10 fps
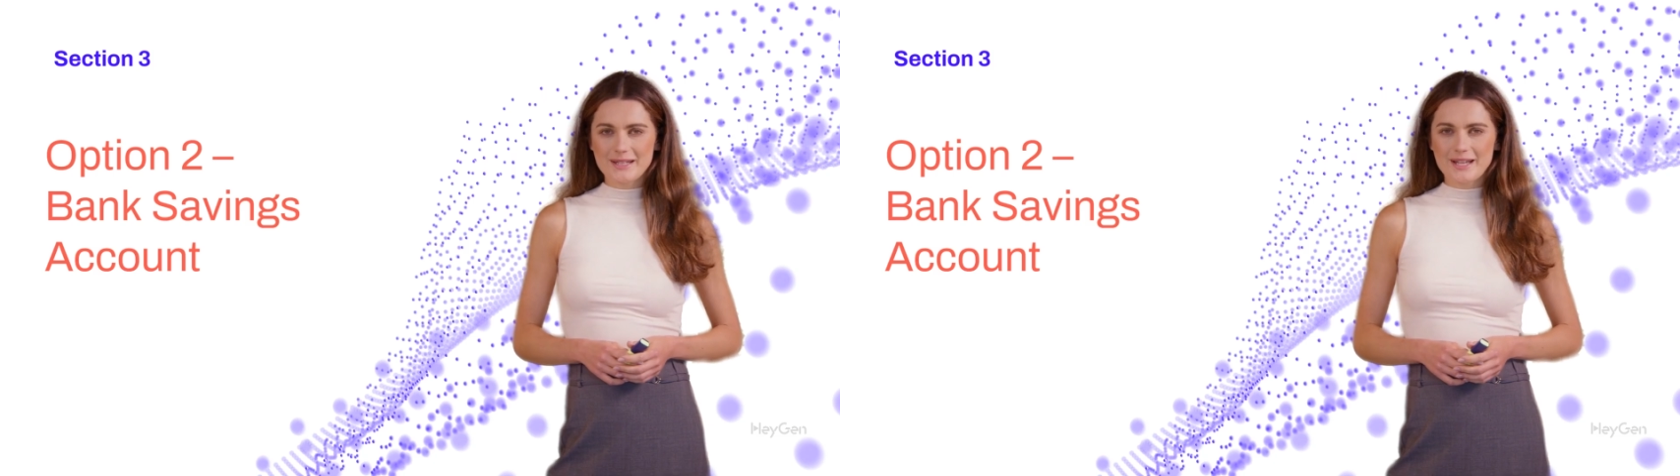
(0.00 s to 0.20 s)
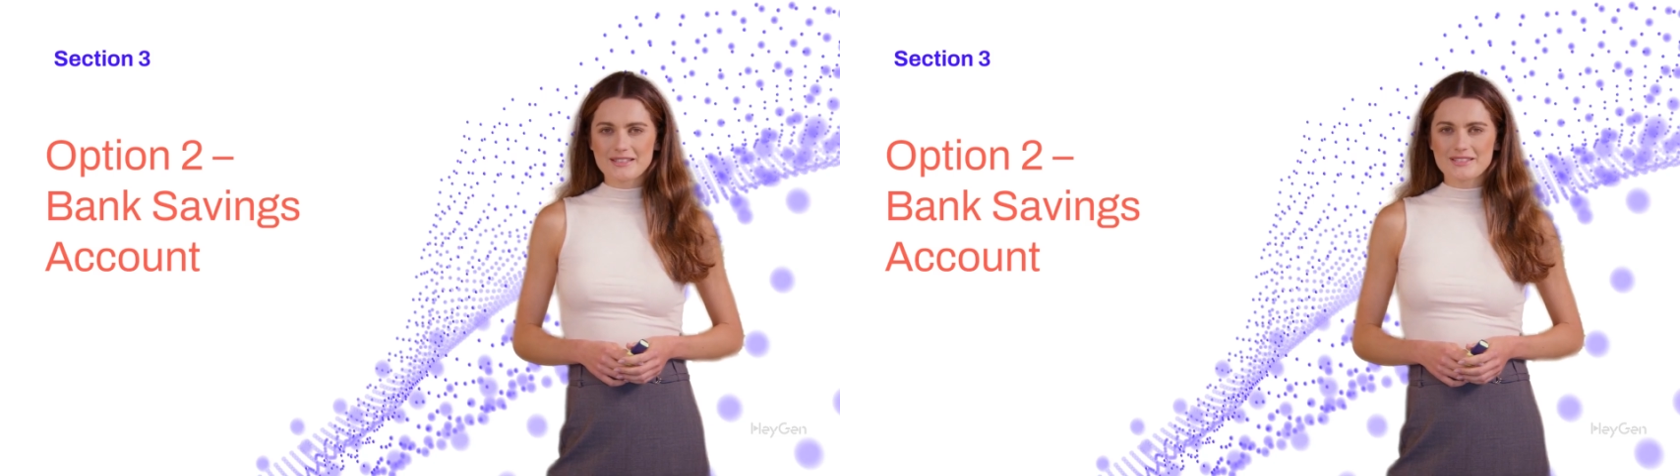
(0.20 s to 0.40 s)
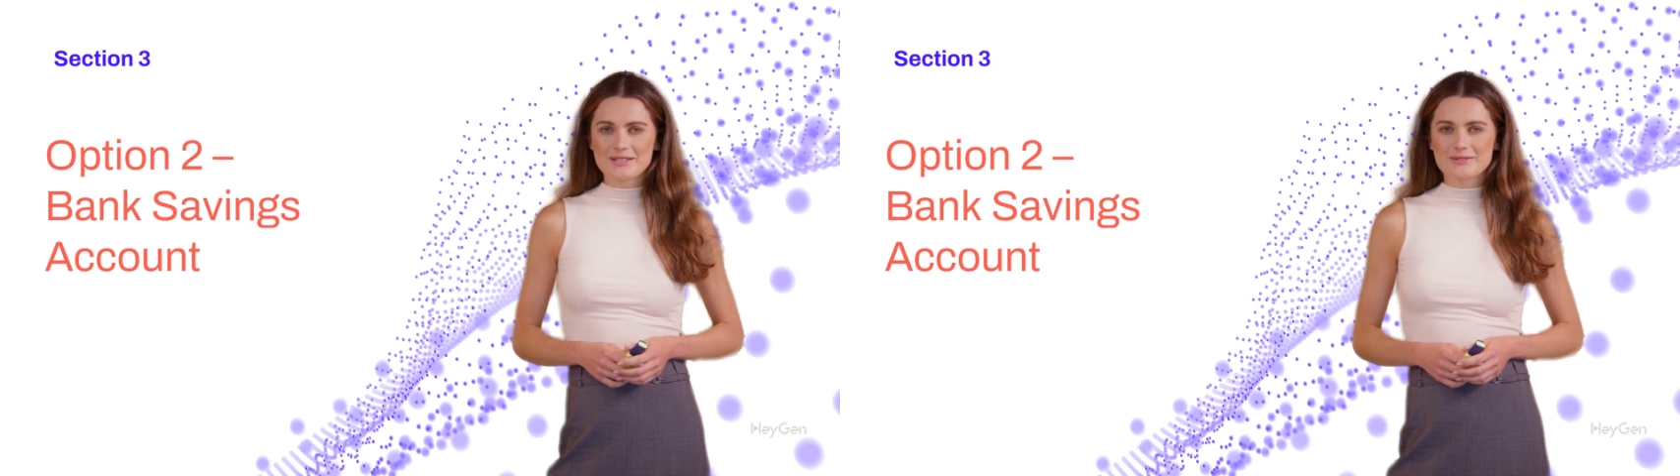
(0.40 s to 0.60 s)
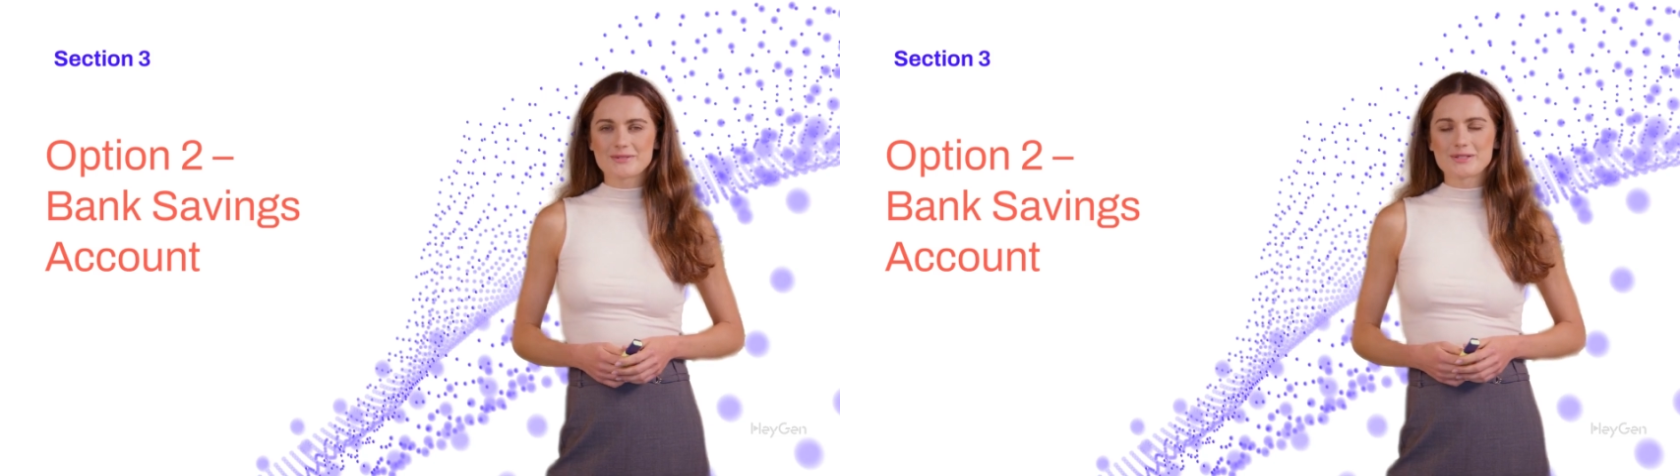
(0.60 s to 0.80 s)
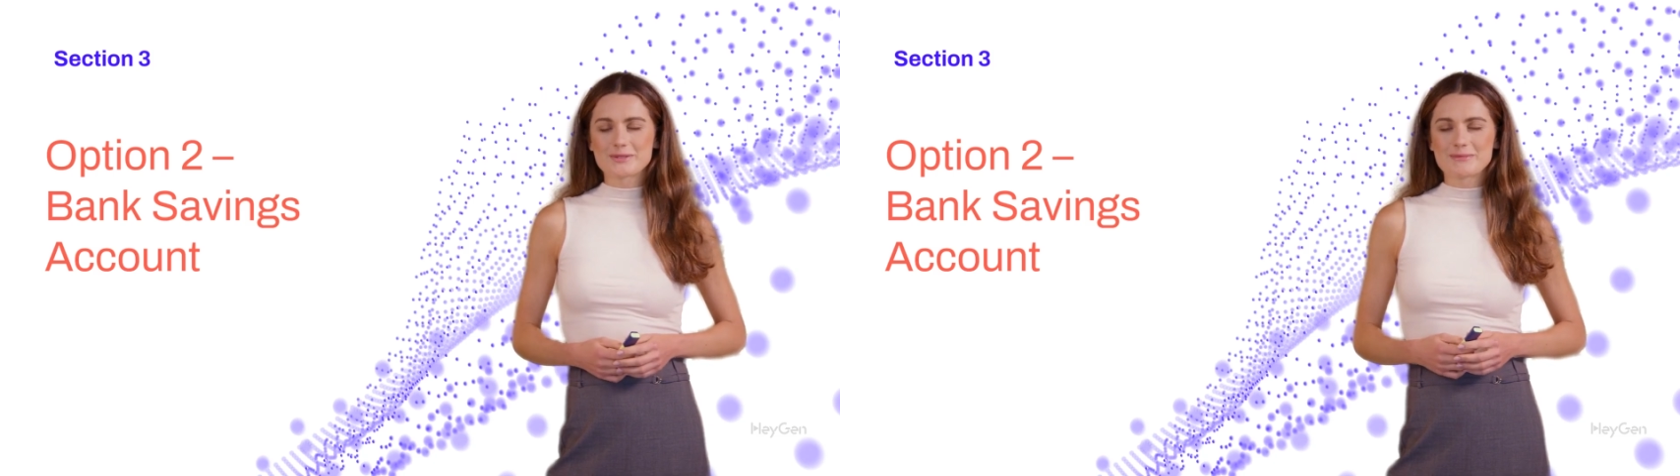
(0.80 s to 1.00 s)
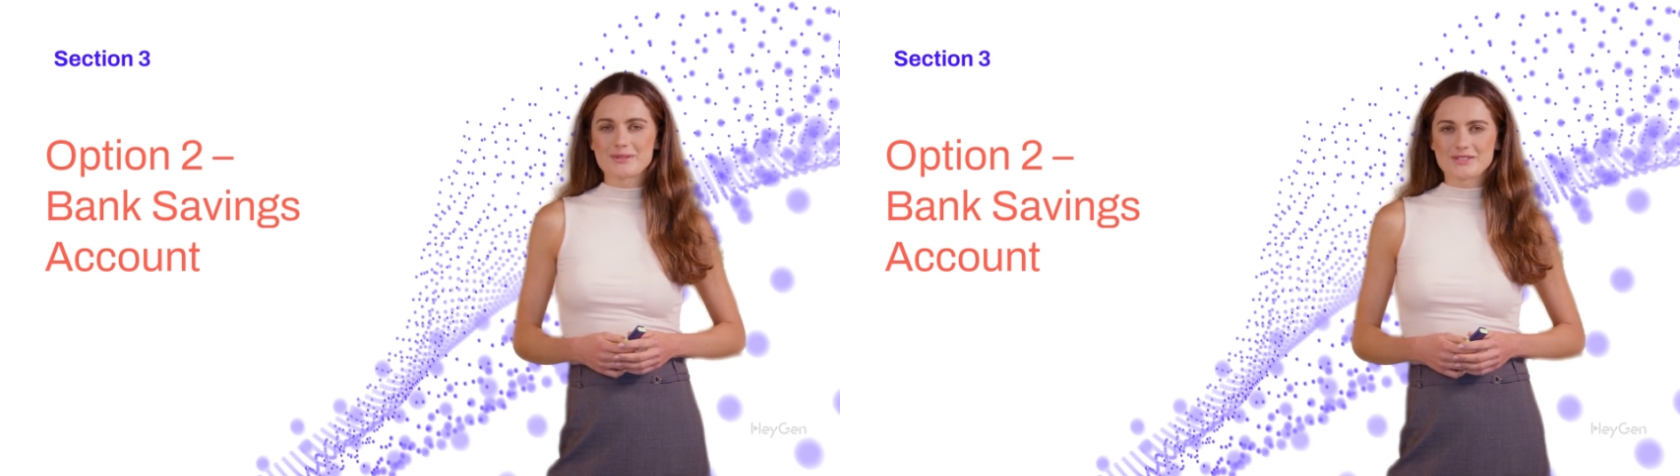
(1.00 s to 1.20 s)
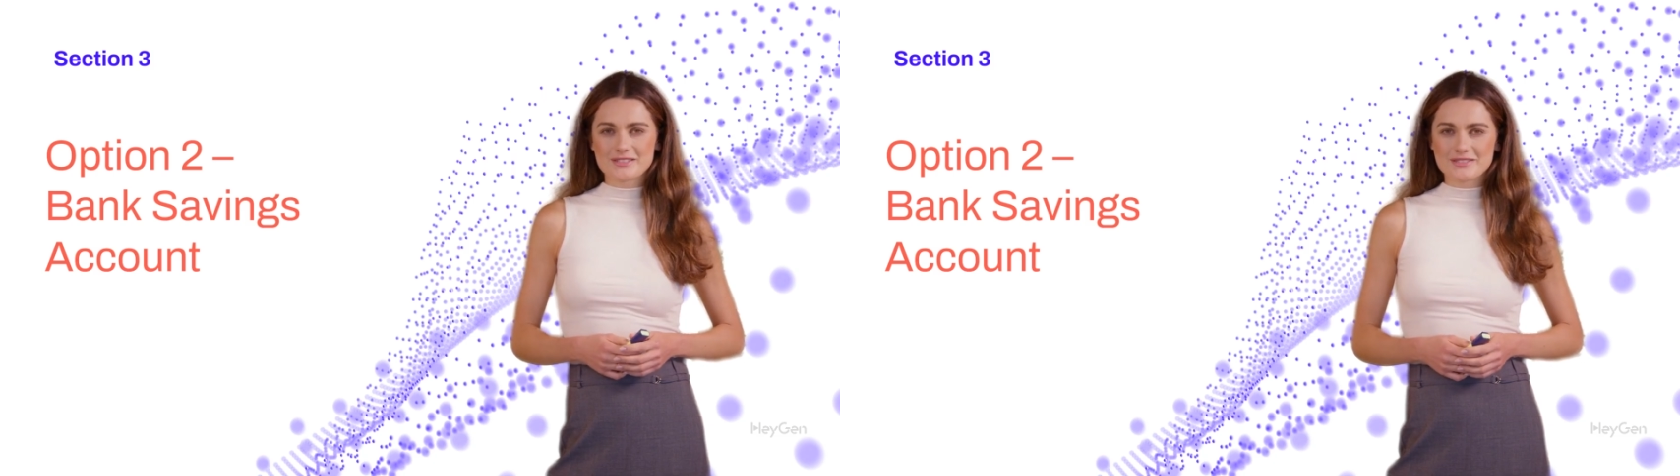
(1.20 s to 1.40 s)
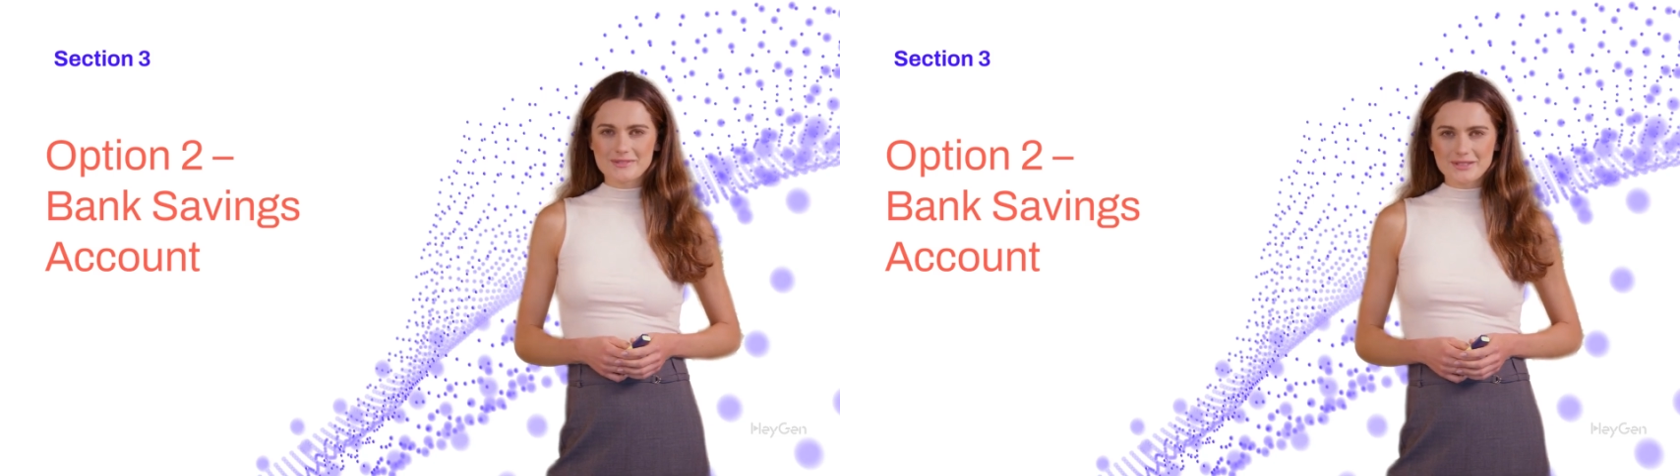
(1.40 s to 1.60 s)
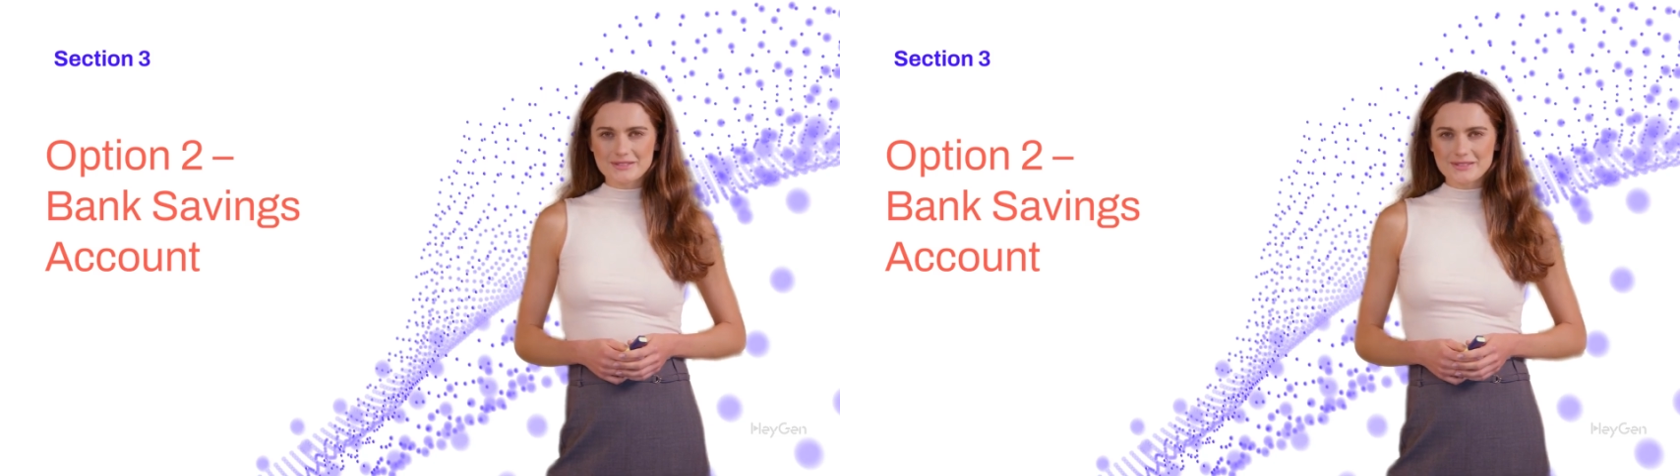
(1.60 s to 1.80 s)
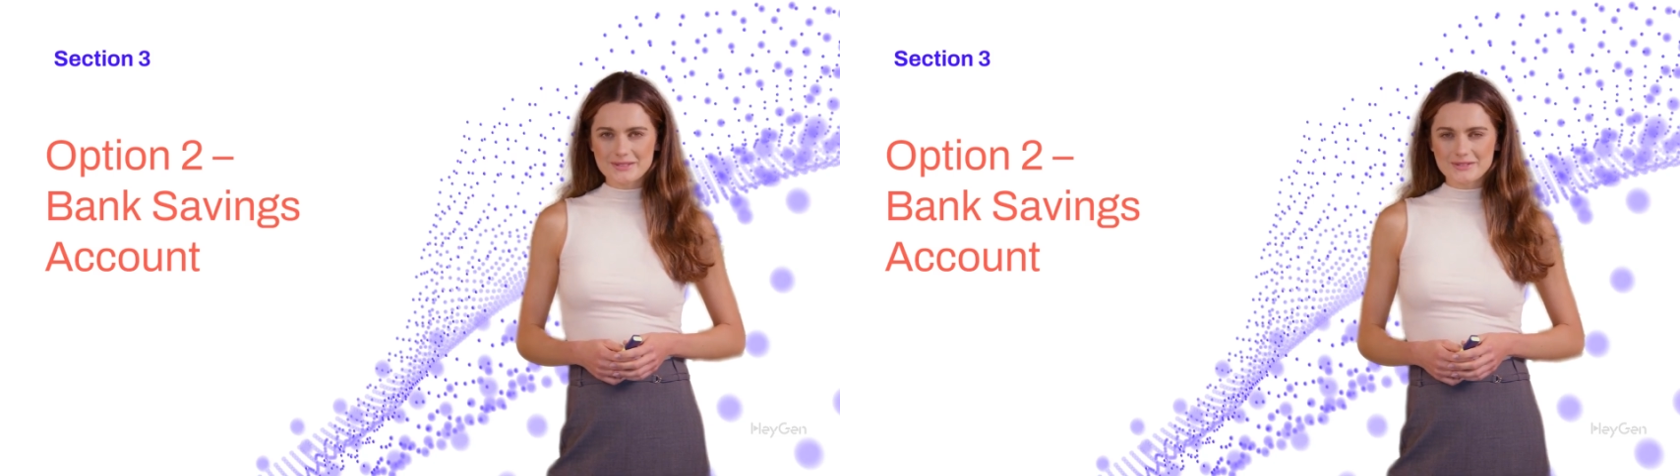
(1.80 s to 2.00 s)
ideal for your emergency fund,